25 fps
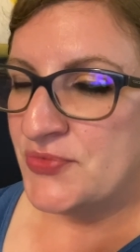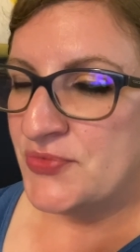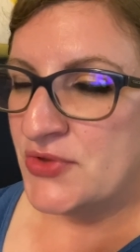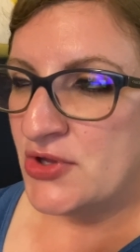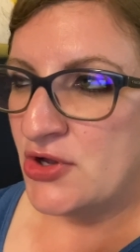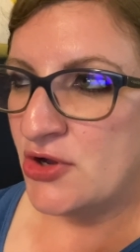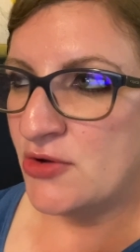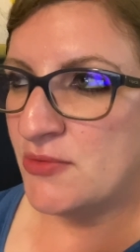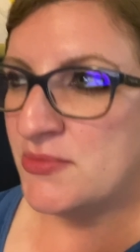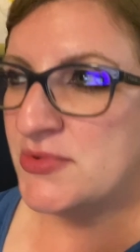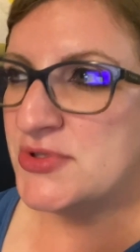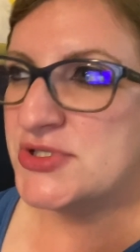
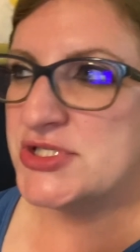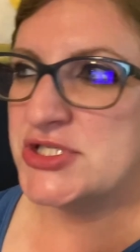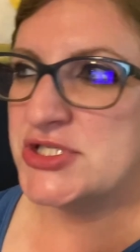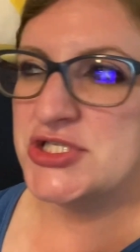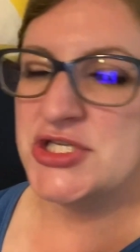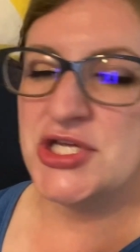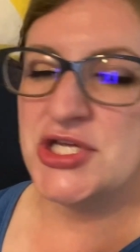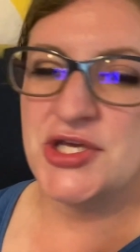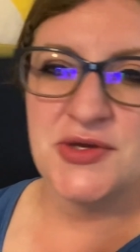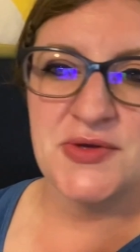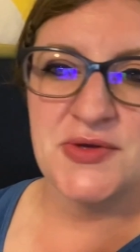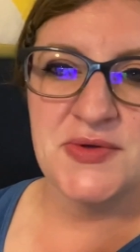almost
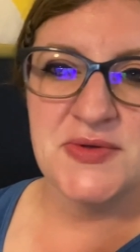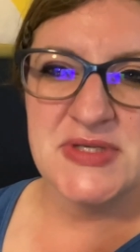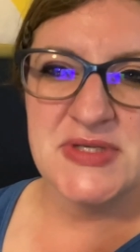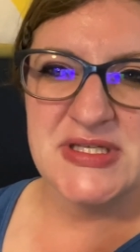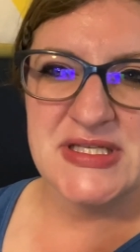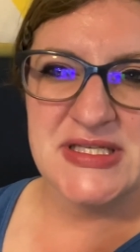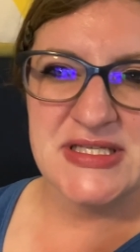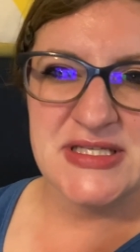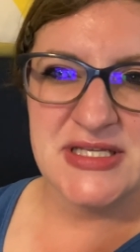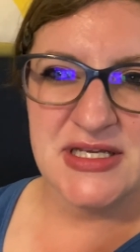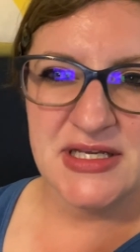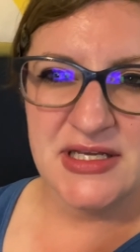too
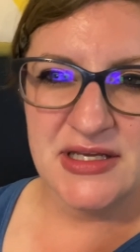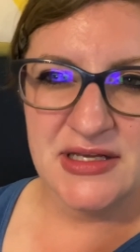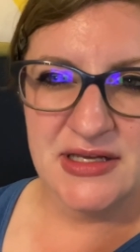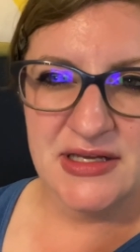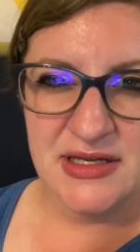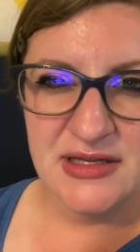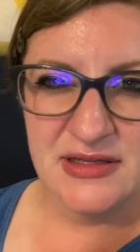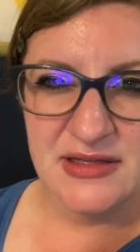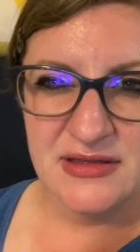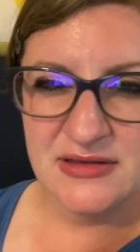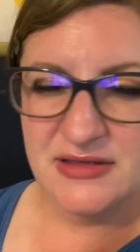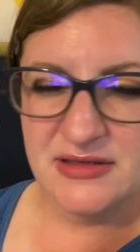
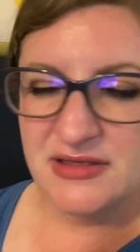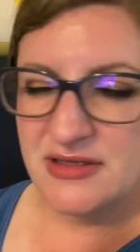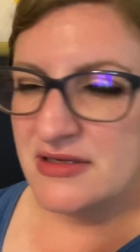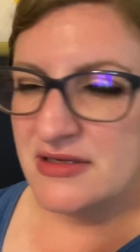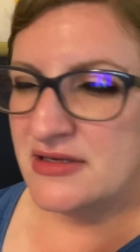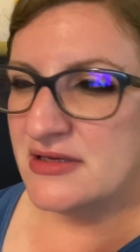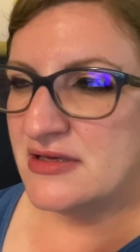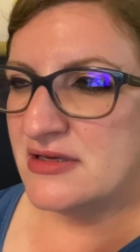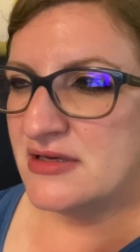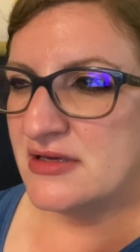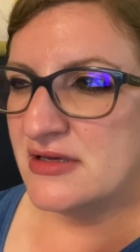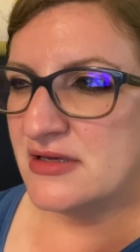
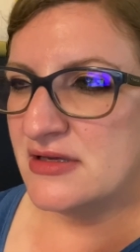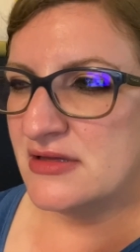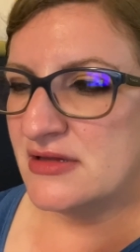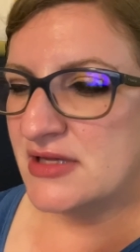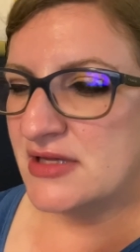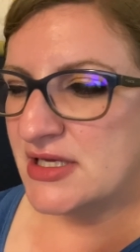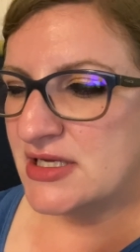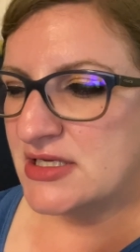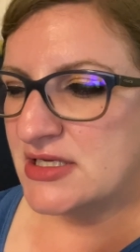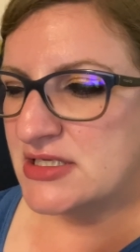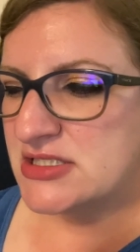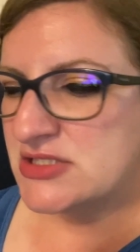sickeningly
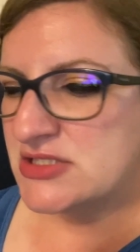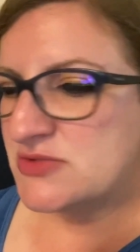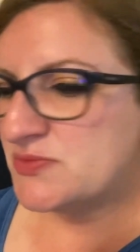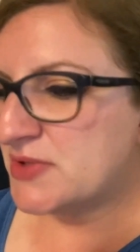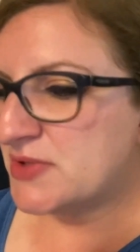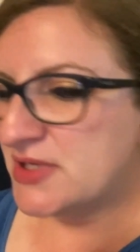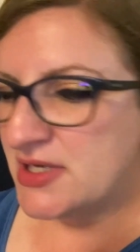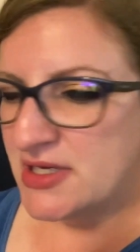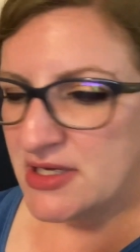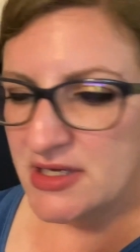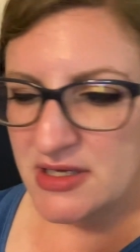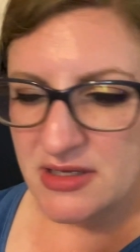like
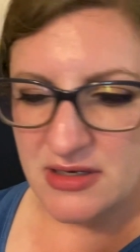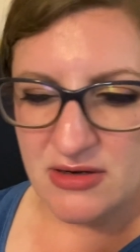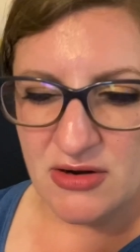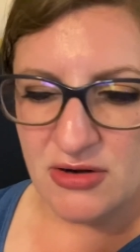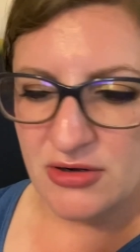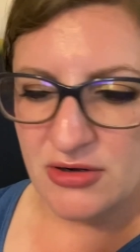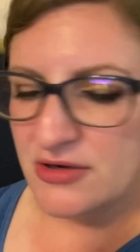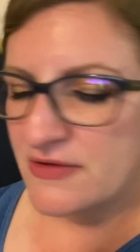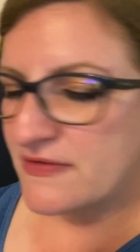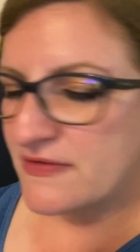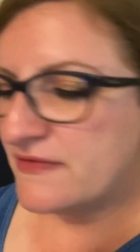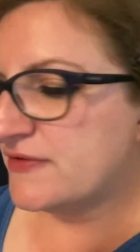sweet
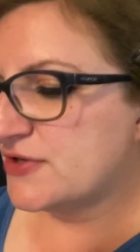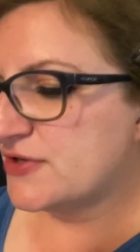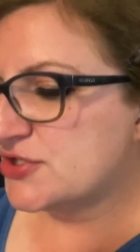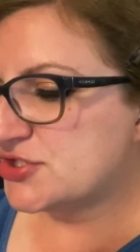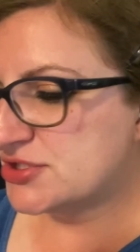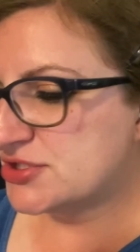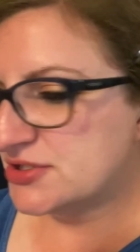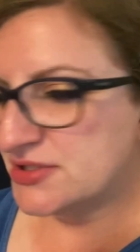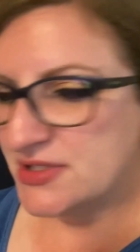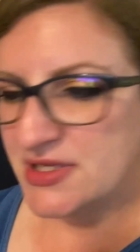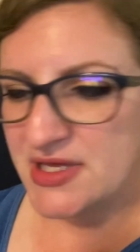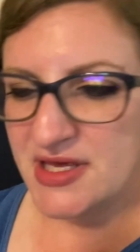
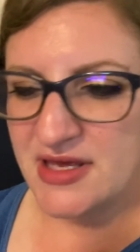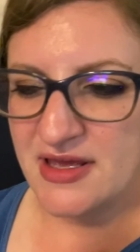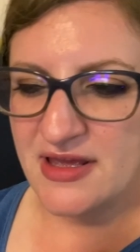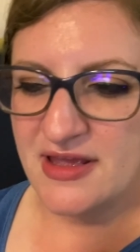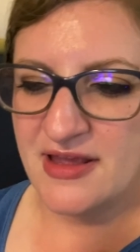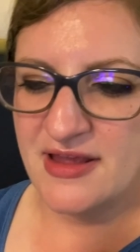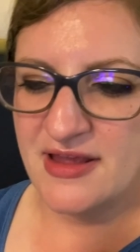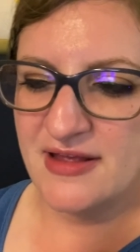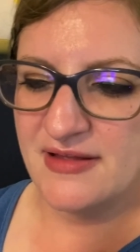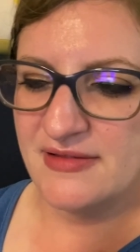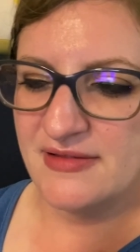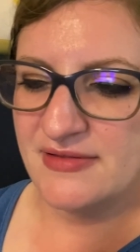
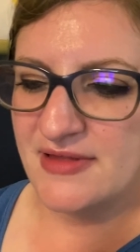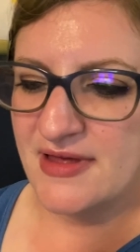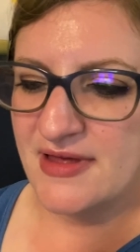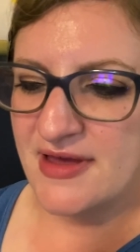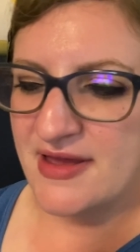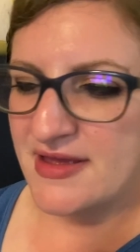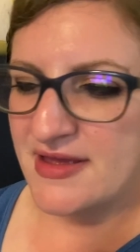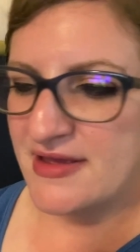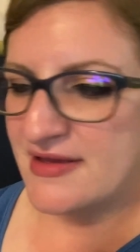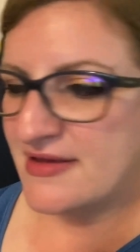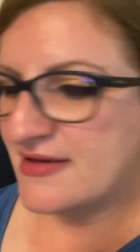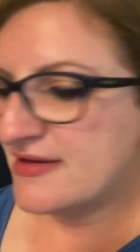artificially
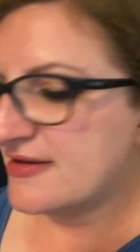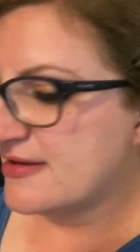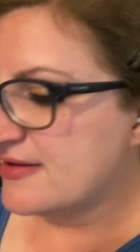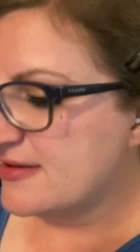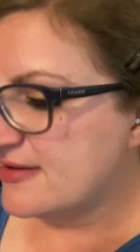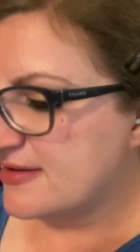like